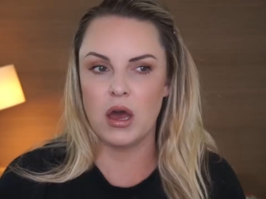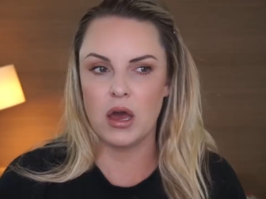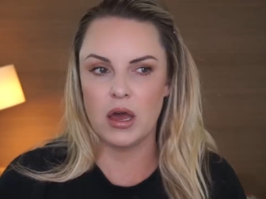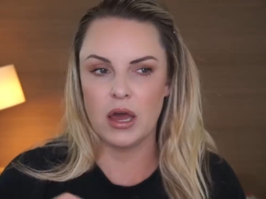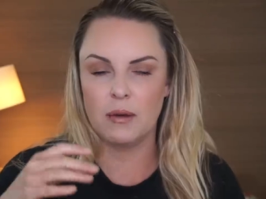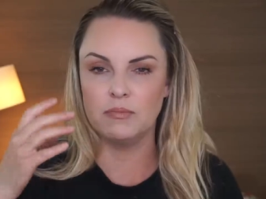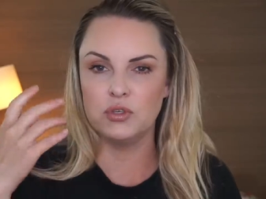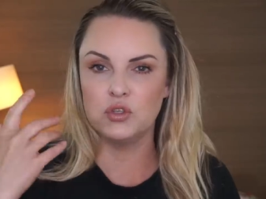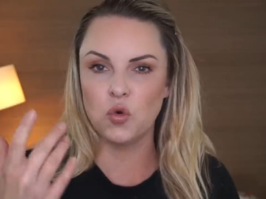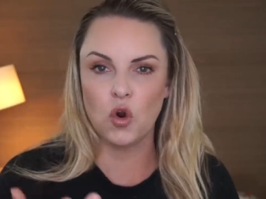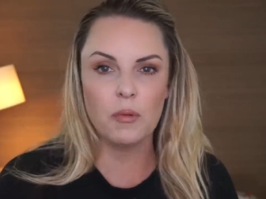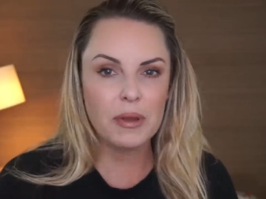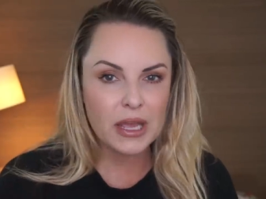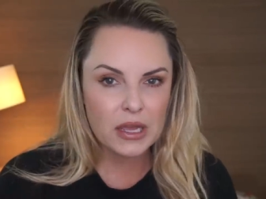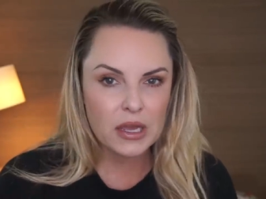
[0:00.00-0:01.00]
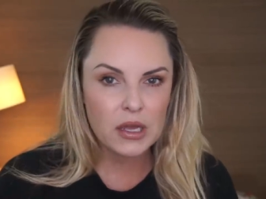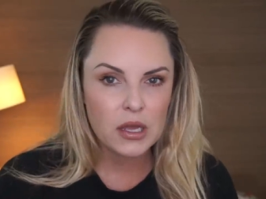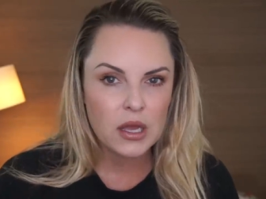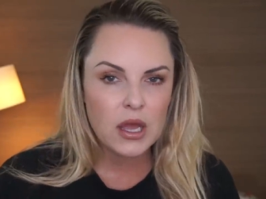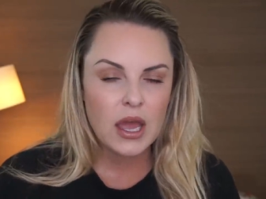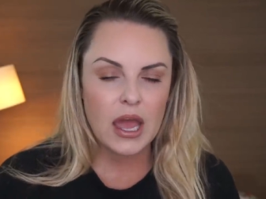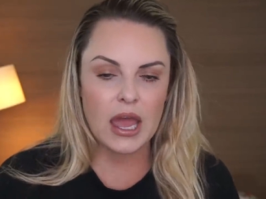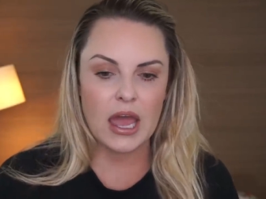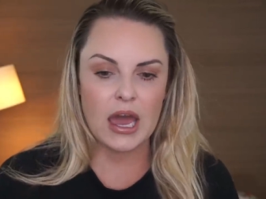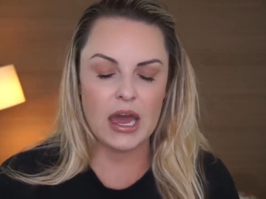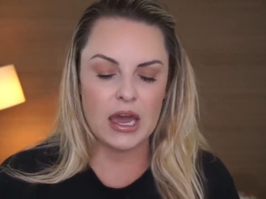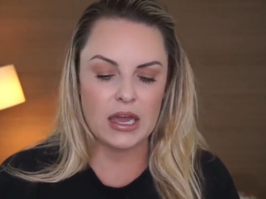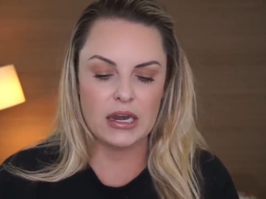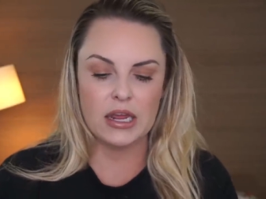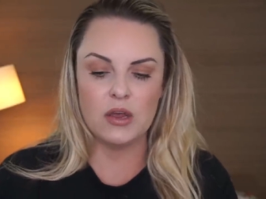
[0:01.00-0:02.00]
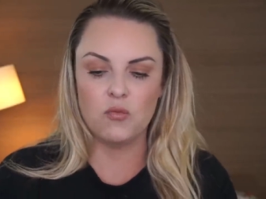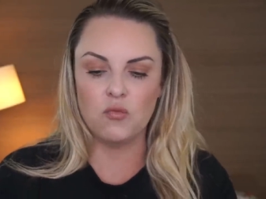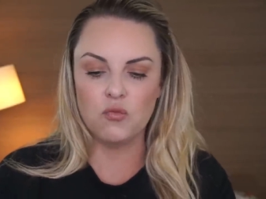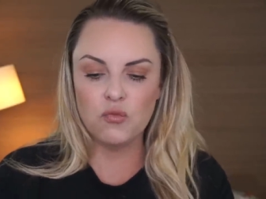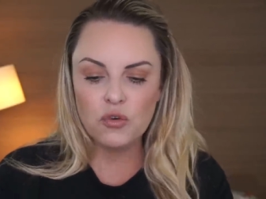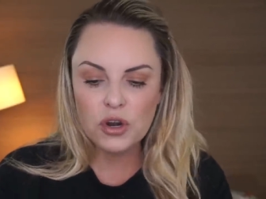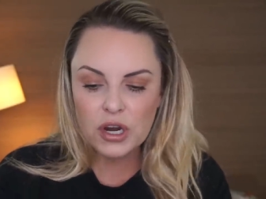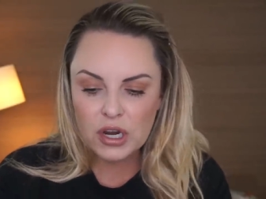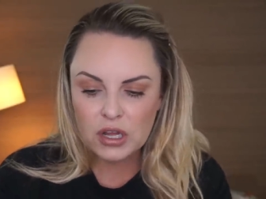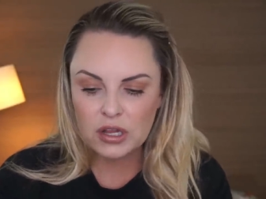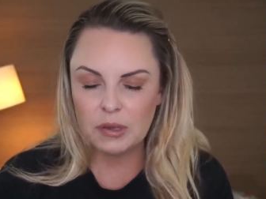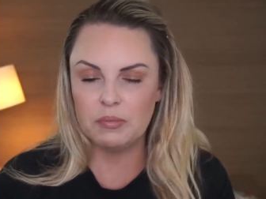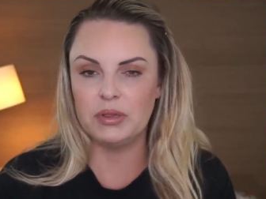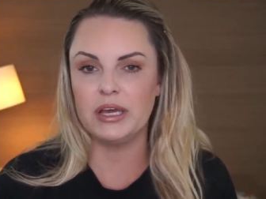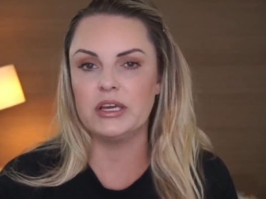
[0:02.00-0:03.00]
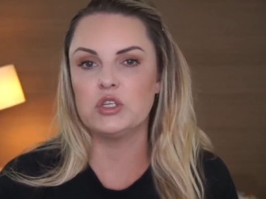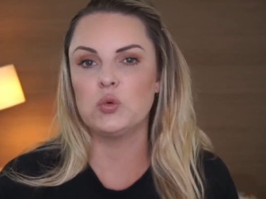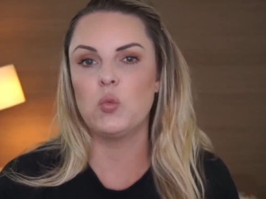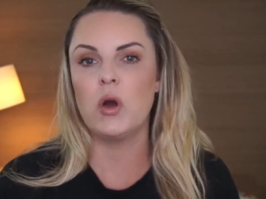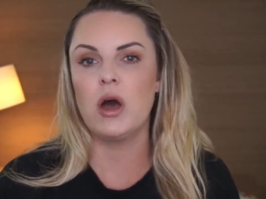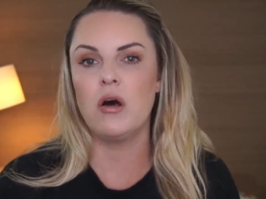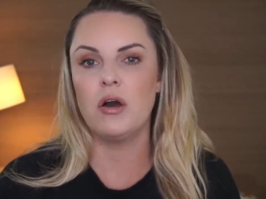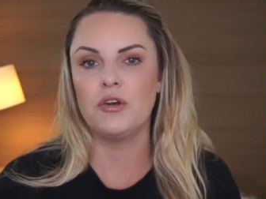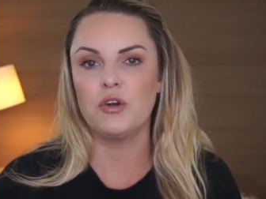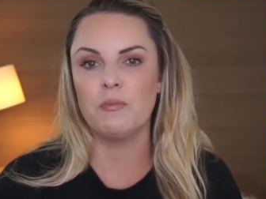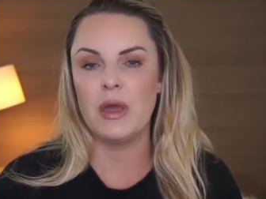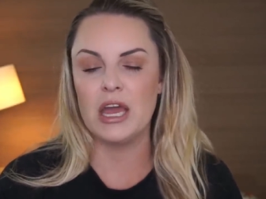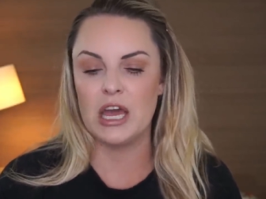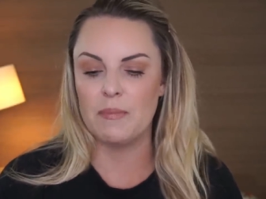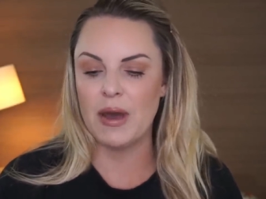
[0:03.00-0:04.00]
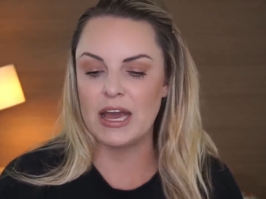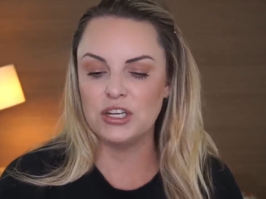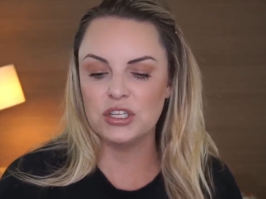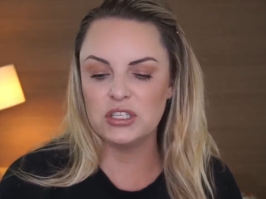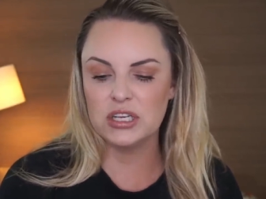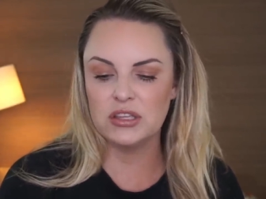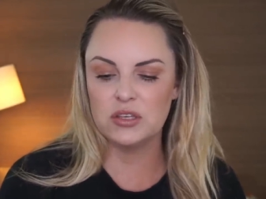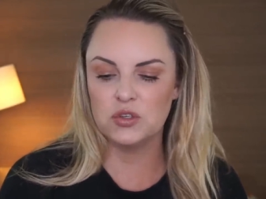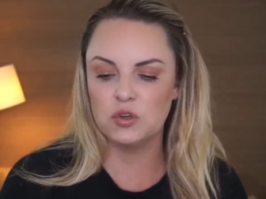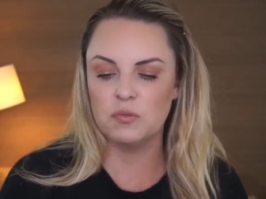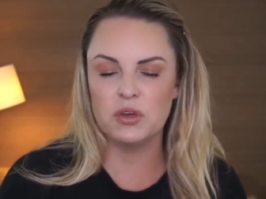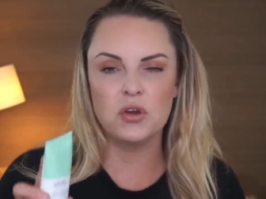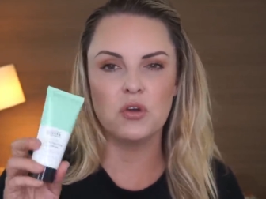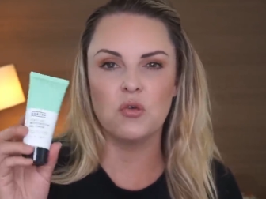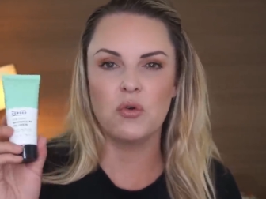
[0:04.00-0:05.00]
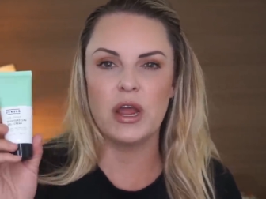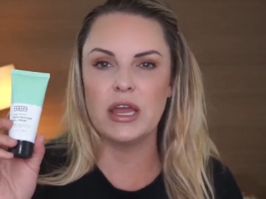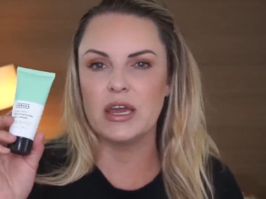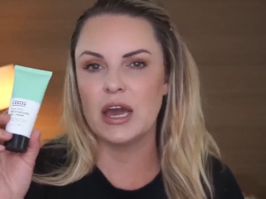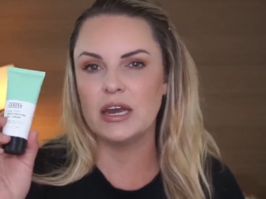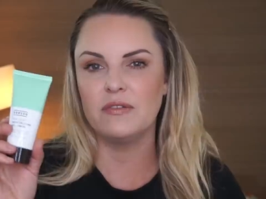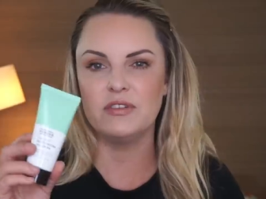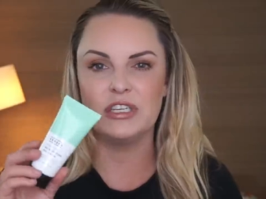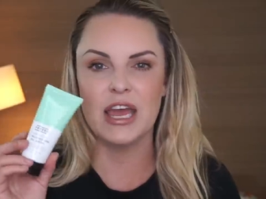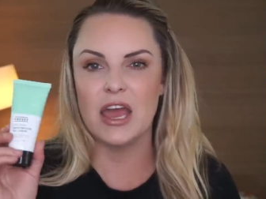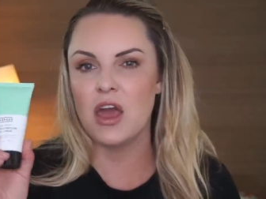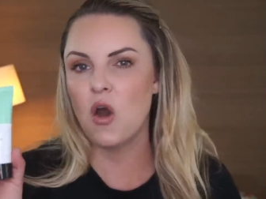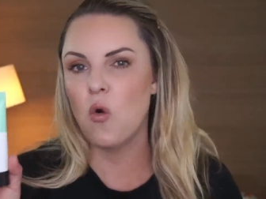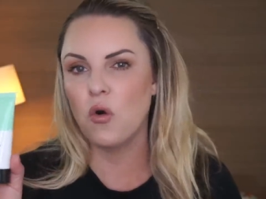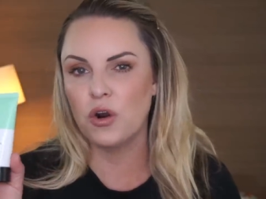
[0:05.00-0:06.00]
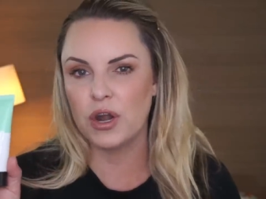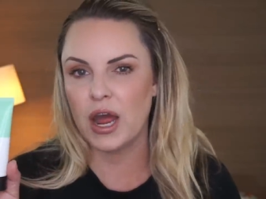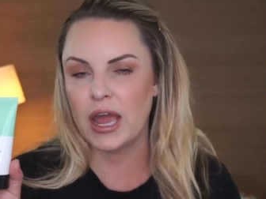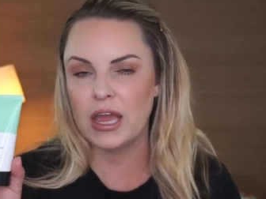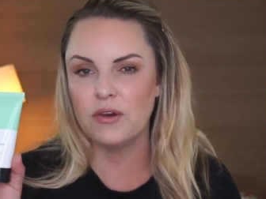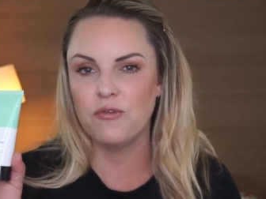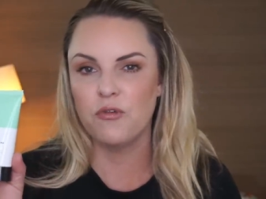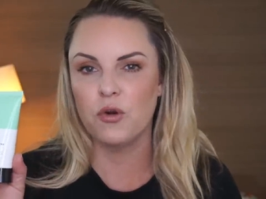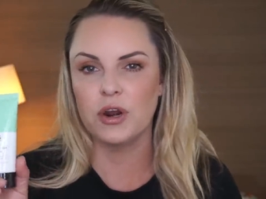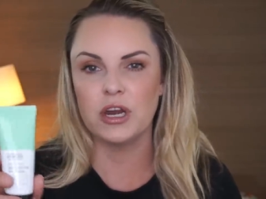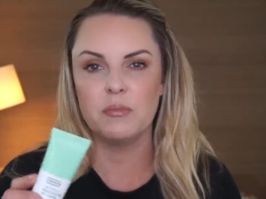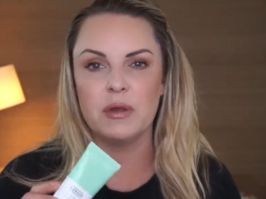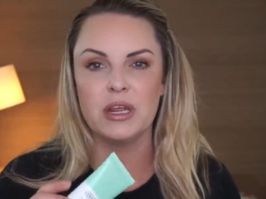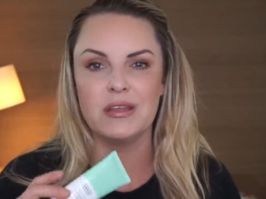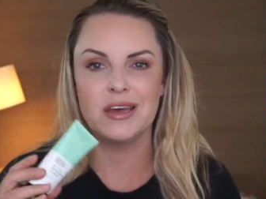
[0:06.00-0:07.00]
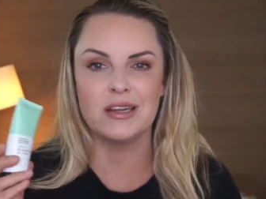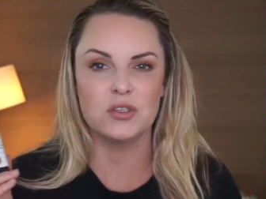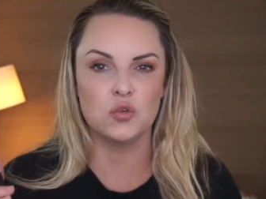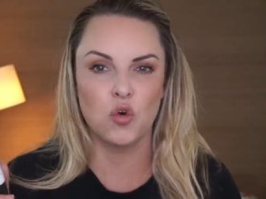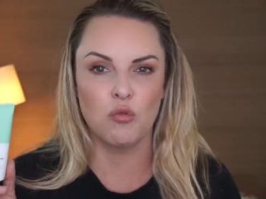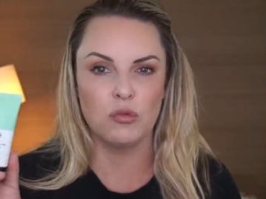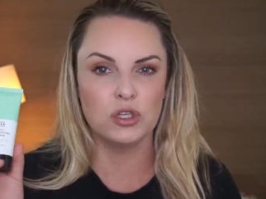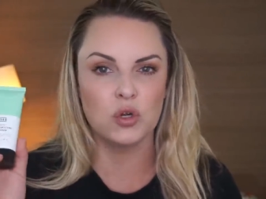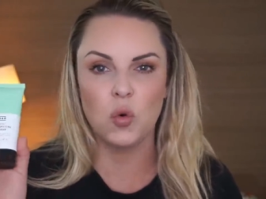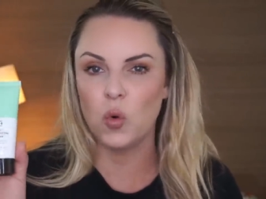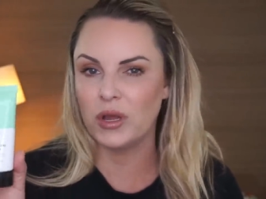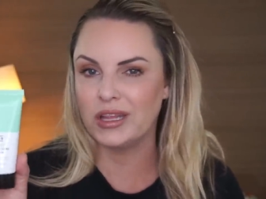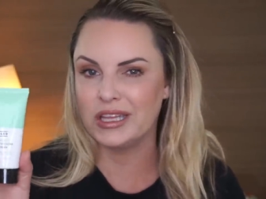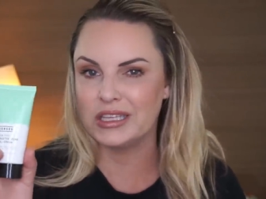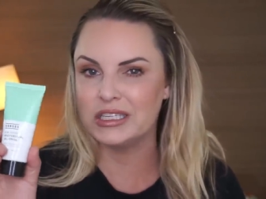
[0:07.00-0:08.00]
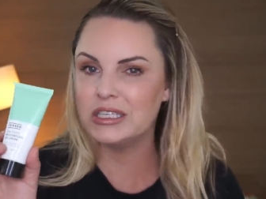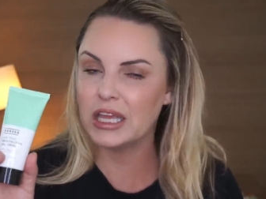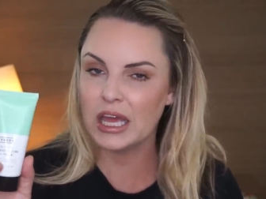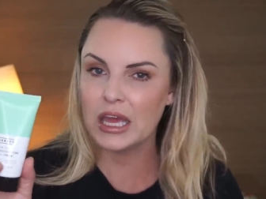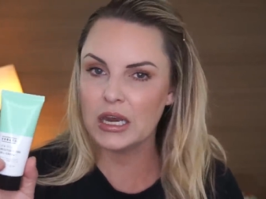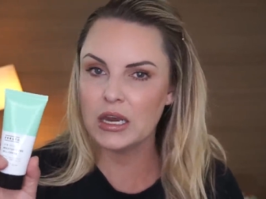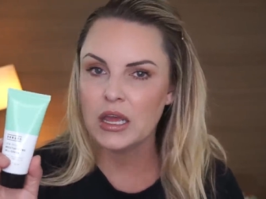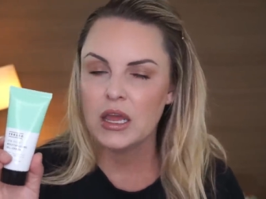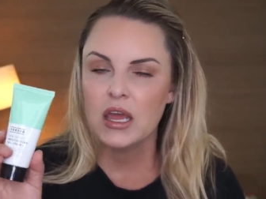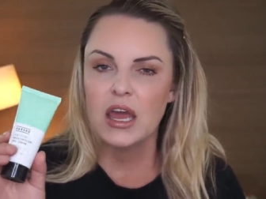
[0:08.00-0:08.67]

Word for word: uh, absorbing and it really plays well under makeup i just think this would be a great kind of day or night for anybody that is normal to oily skin